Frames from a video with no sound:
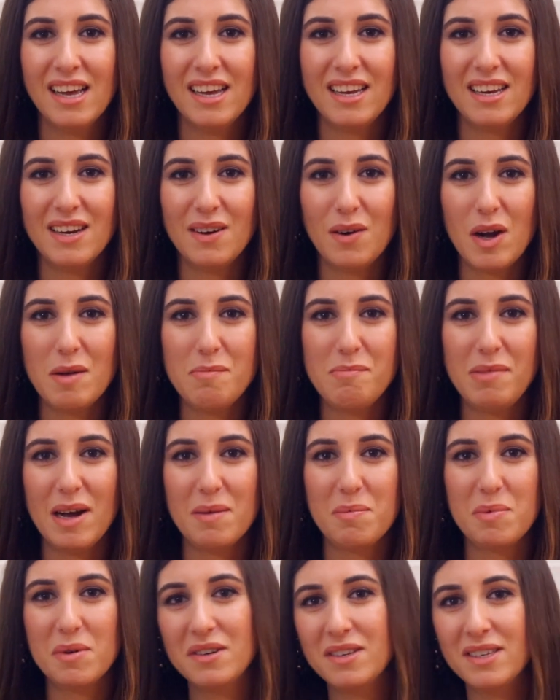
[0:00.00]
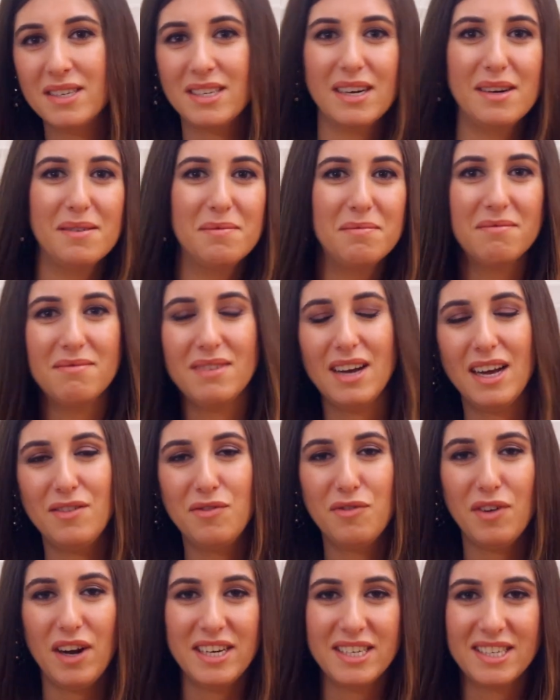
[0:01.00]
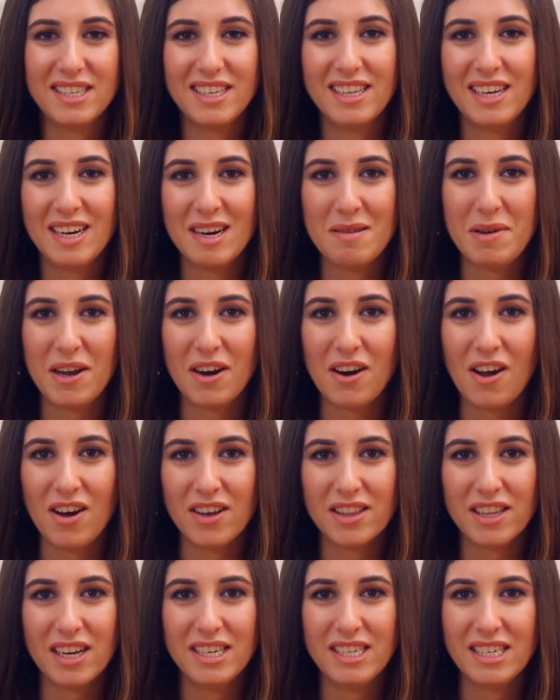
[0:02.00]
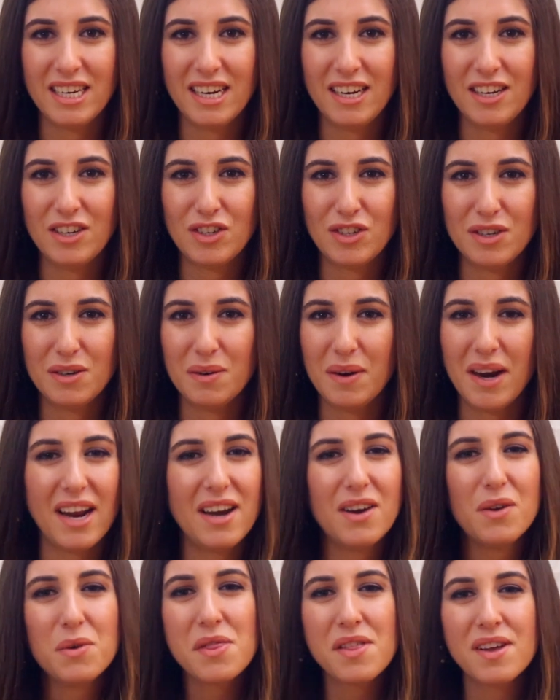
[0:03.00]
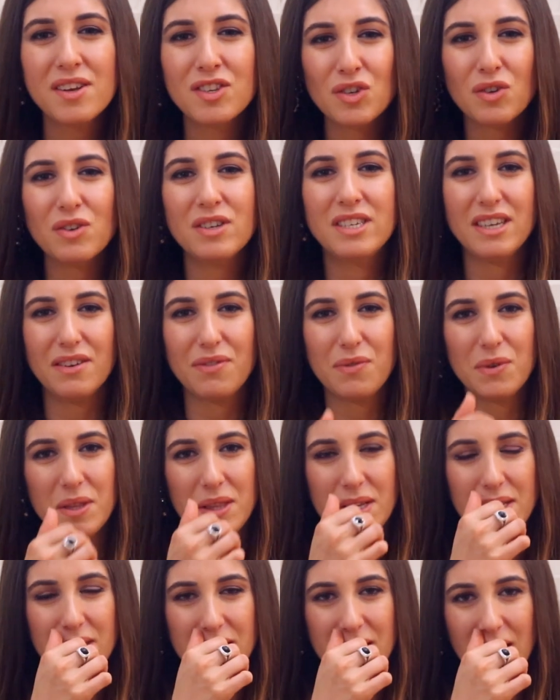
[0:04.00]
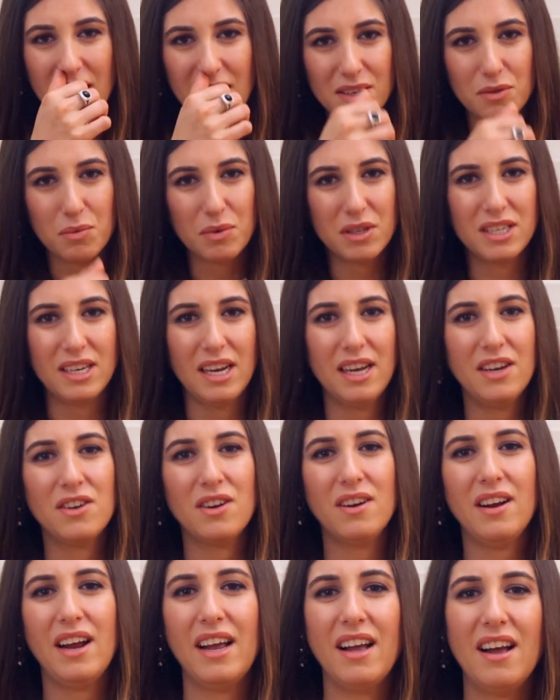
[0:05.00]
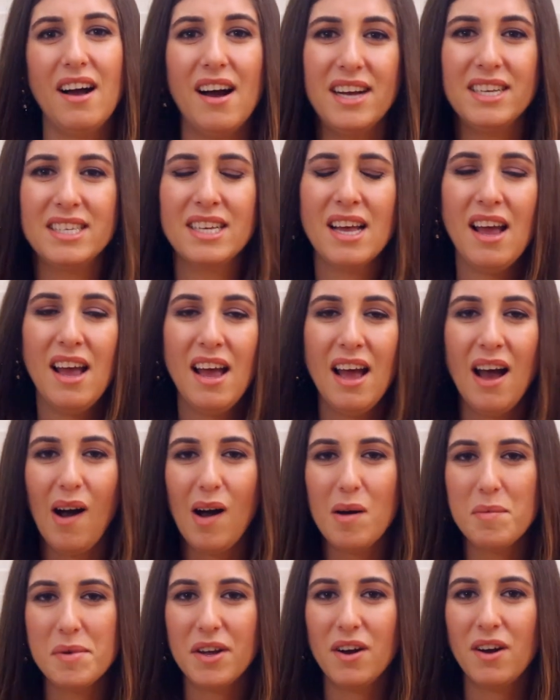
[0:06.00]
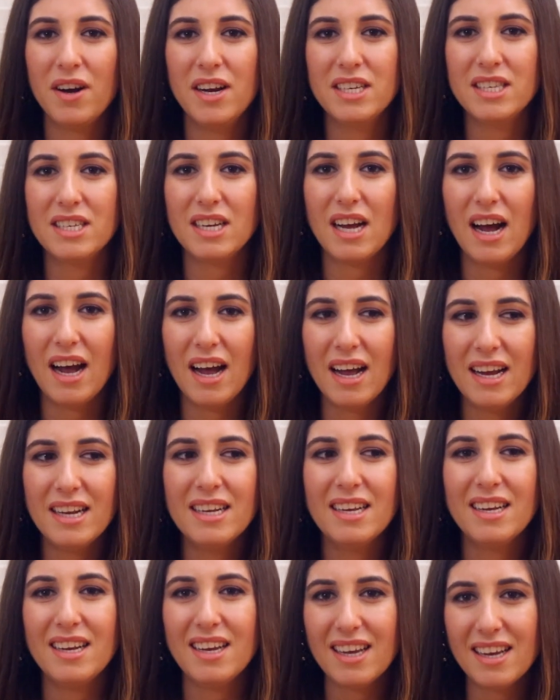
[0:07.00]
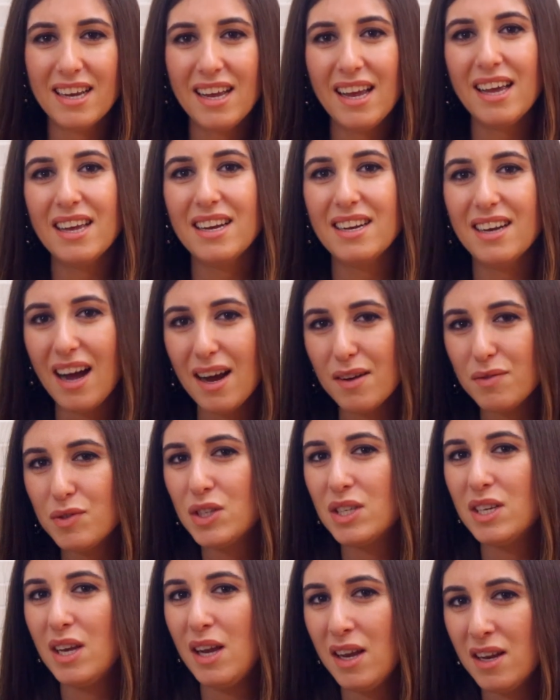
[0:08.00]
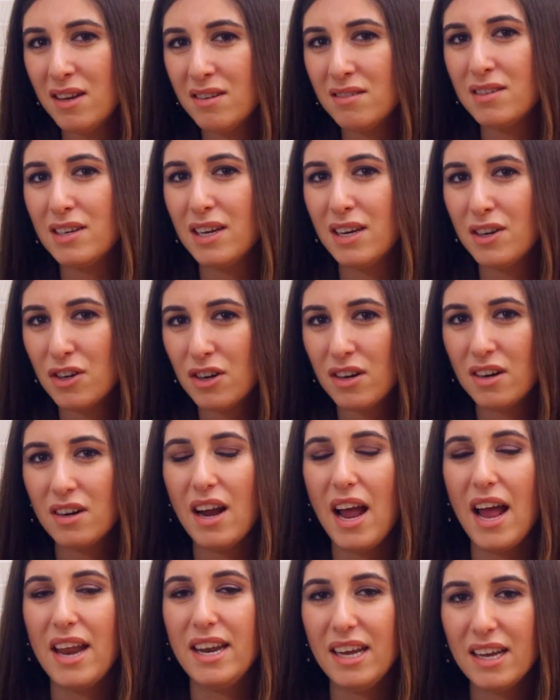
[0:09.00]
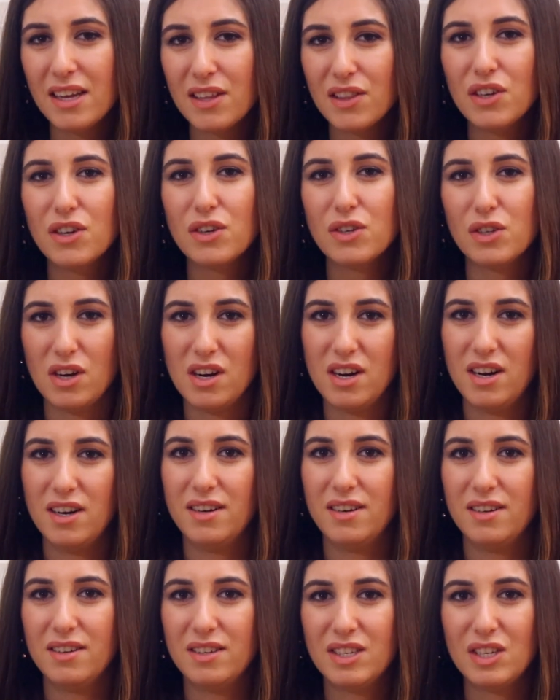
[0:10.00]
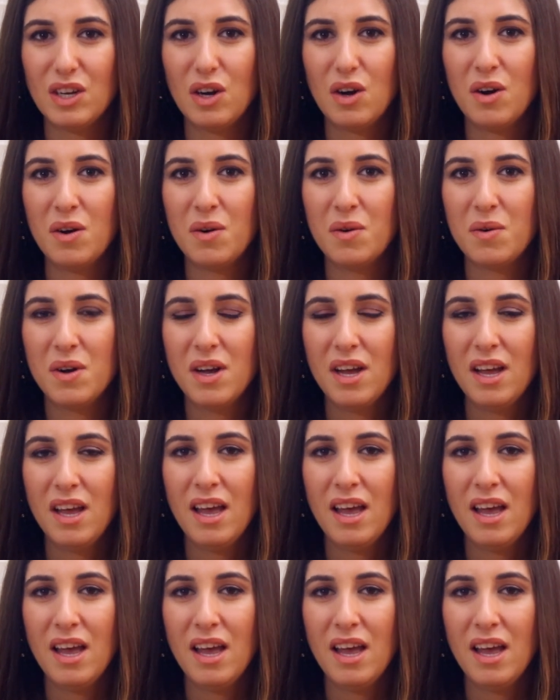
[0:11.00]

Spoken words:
you know, I peppered some advice in there about online dating too. And I know things are different these days with Tinder. And guys, I'll be honest, I've seen Tinder and it looks hard. So